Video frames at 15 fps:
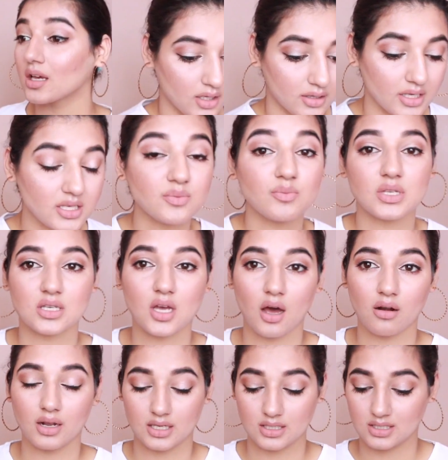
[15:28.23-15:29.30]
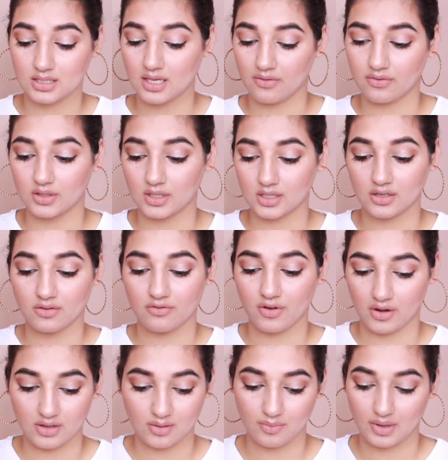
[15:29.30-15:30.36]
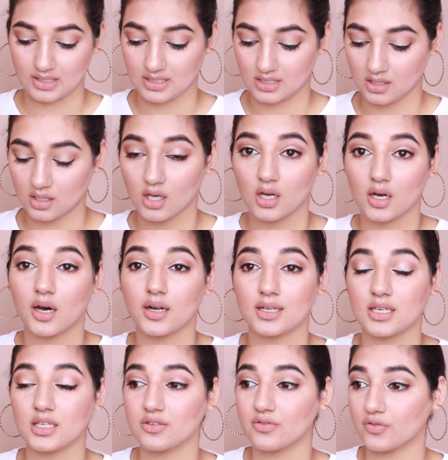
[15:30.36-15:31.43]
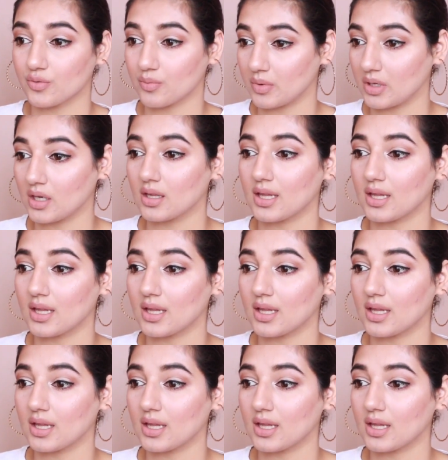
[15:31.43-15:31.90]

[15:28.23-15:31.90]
This mascara is definitely very messy, at least for me.